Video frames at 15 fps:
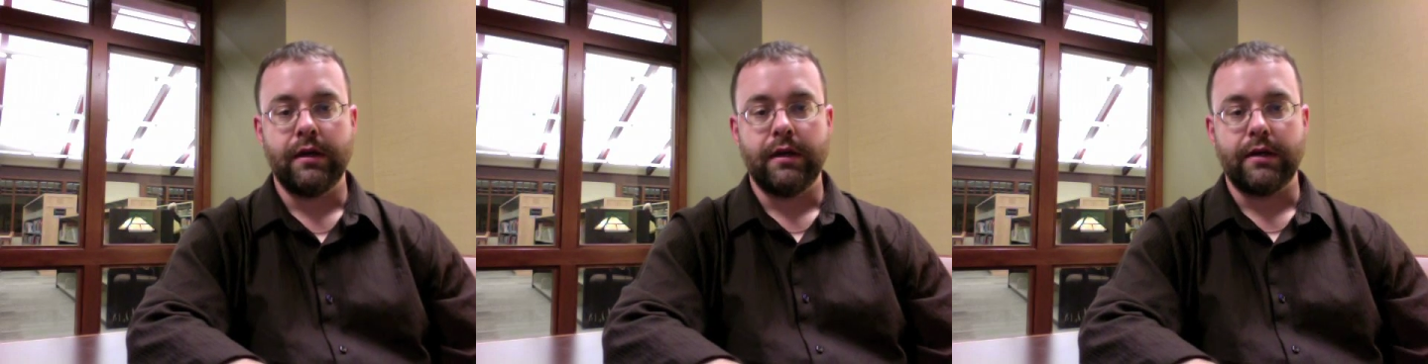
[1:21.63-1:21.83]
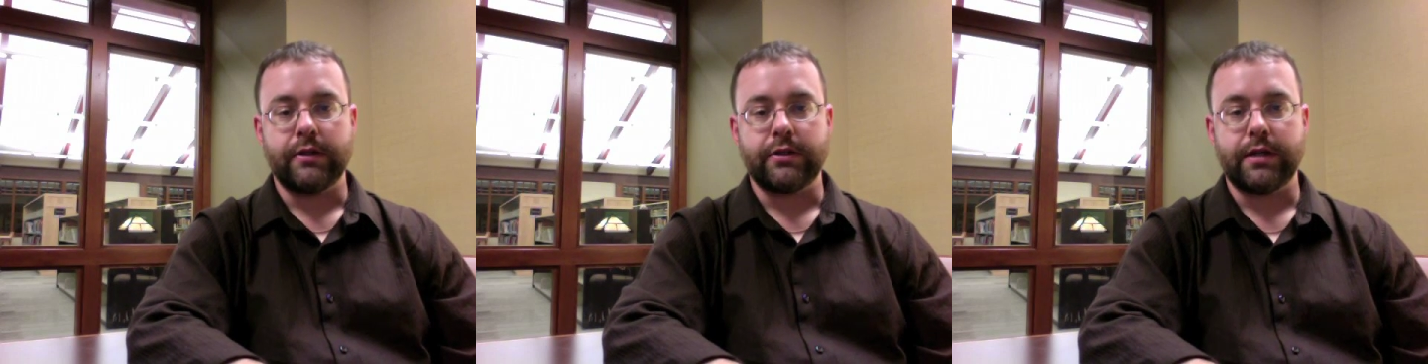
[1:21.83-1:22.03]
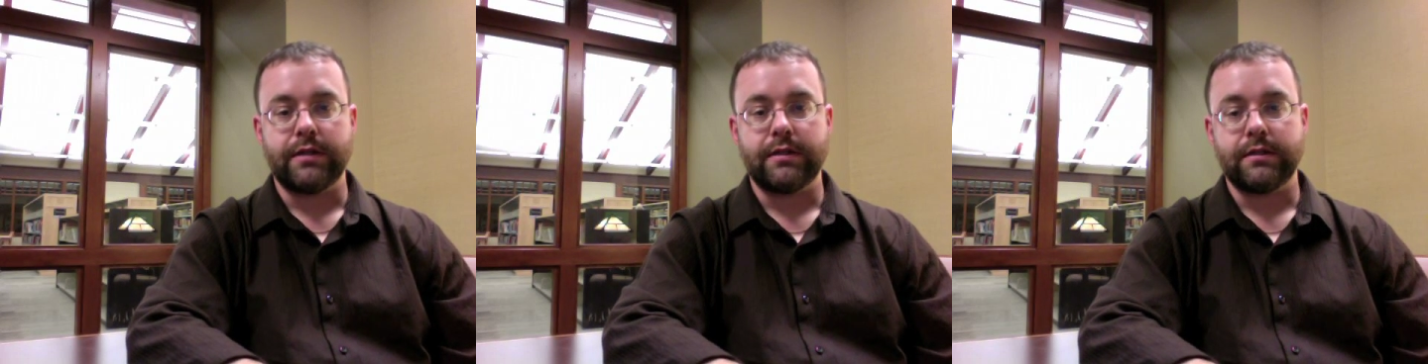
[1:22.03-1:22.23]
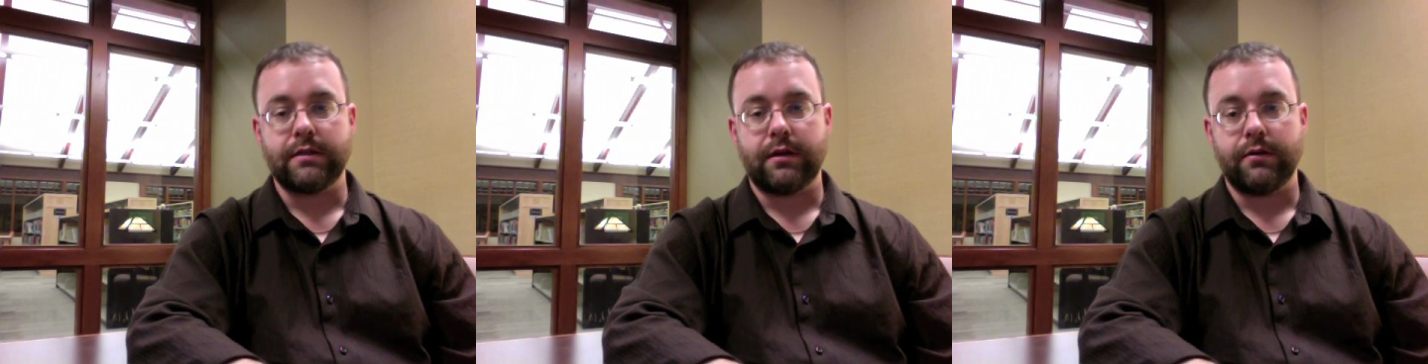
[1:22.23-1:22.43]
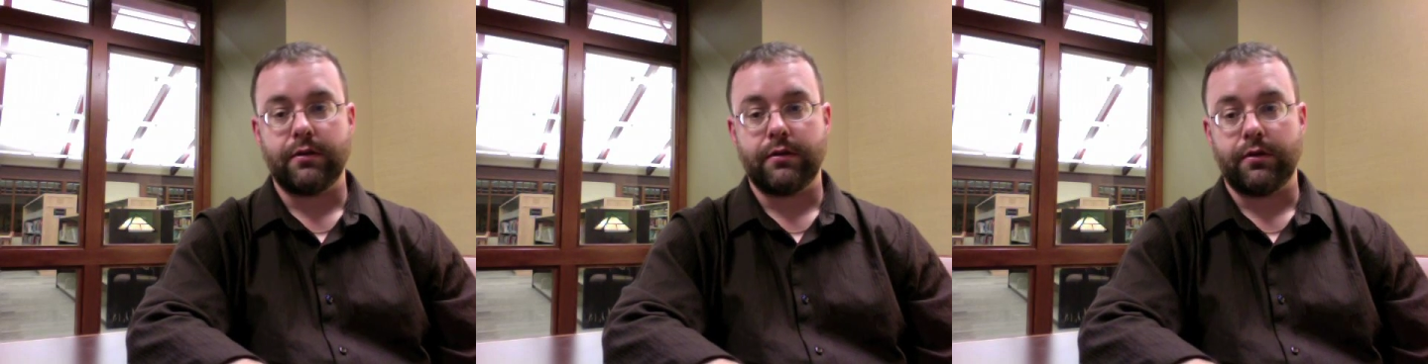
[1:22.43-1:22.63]
and chances
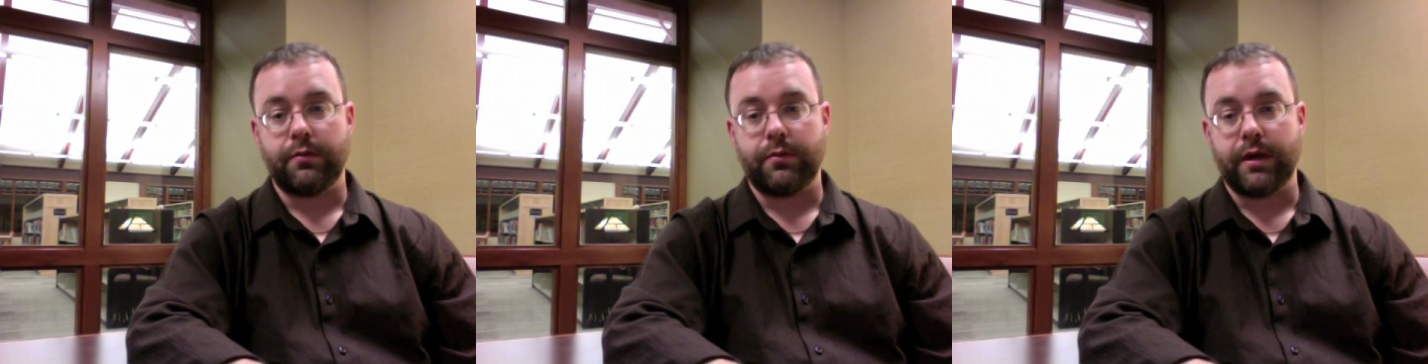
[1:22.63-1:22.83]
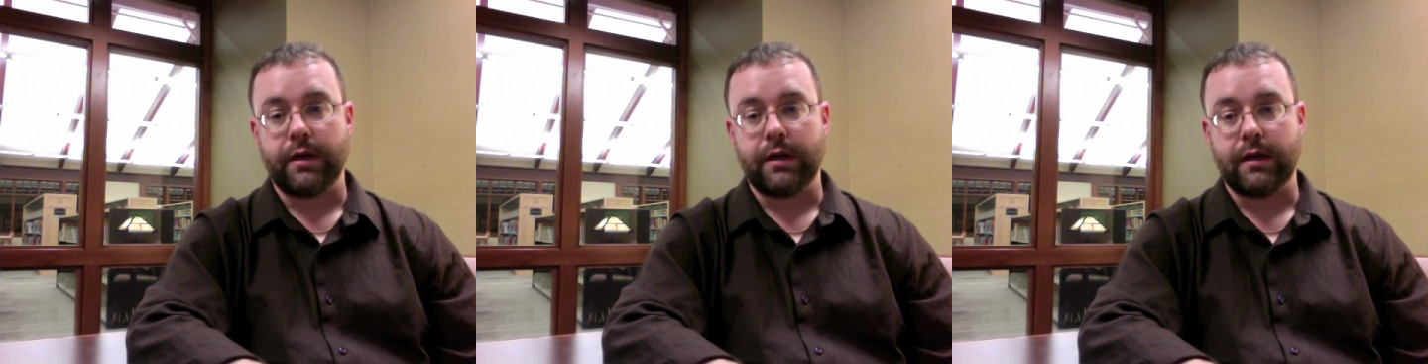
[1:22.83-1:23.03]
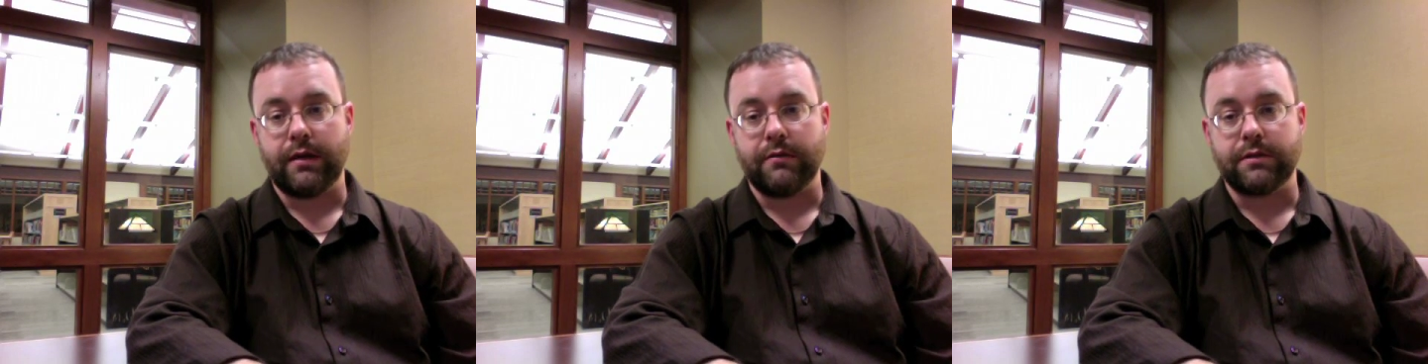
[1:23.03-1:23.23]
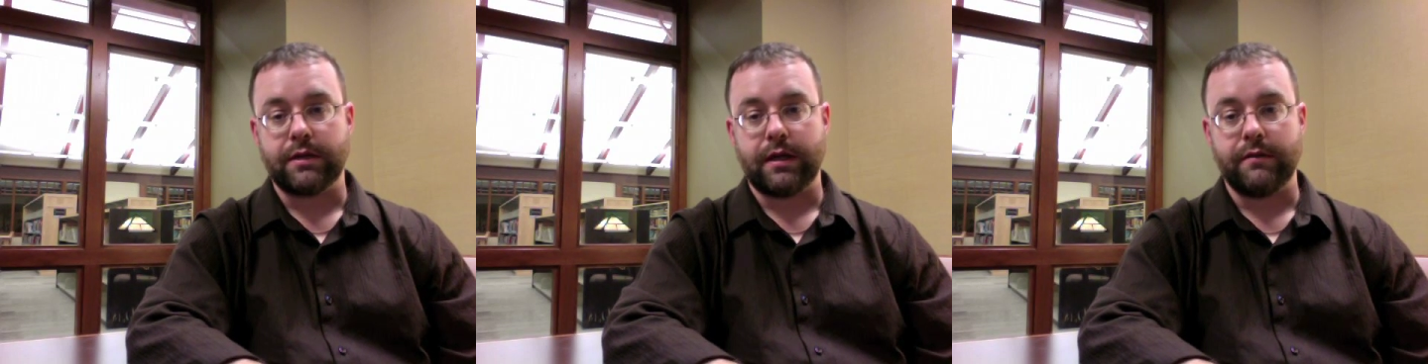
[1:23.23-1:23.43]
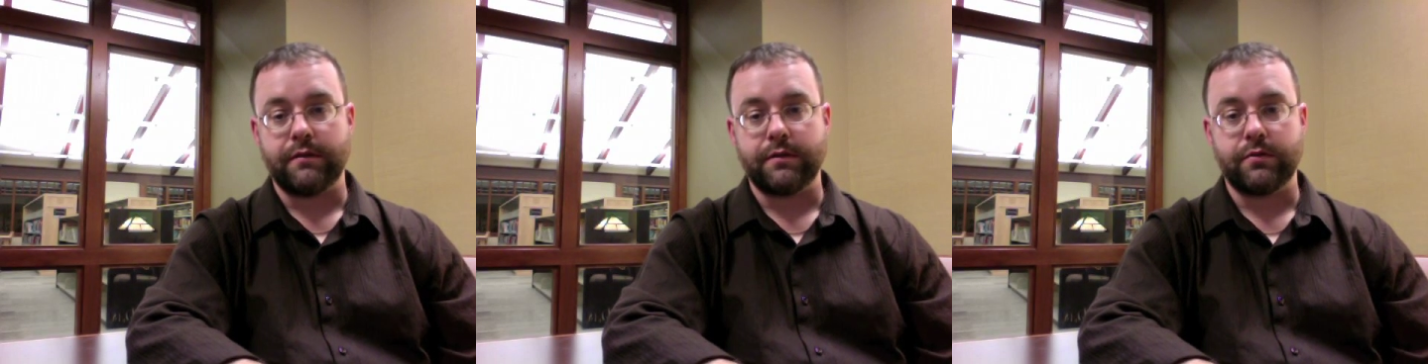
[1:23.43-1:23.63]
are that they're writing
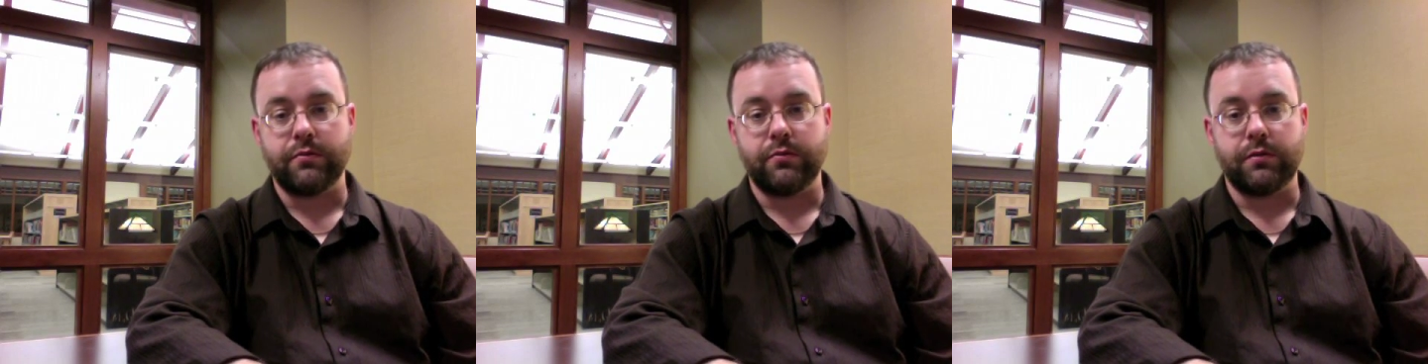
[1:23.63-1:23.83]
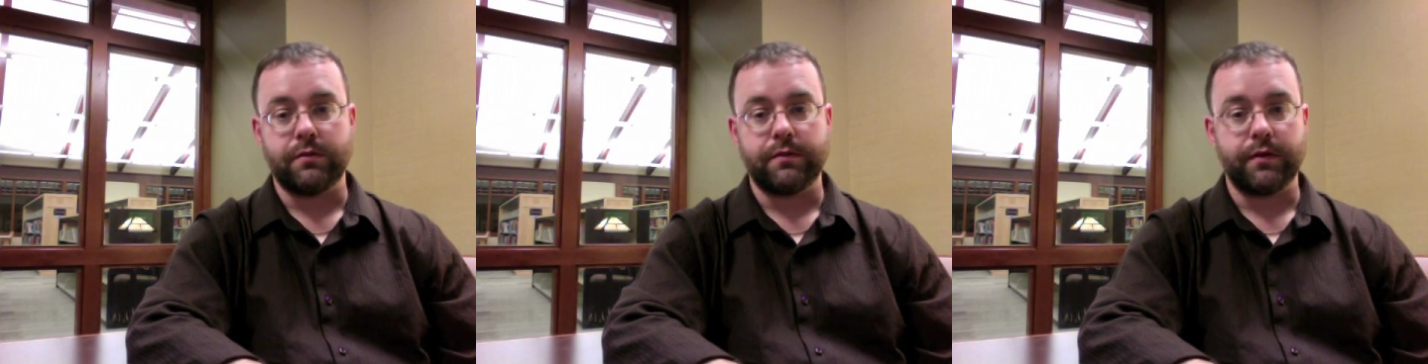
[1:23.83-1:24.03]
outside of school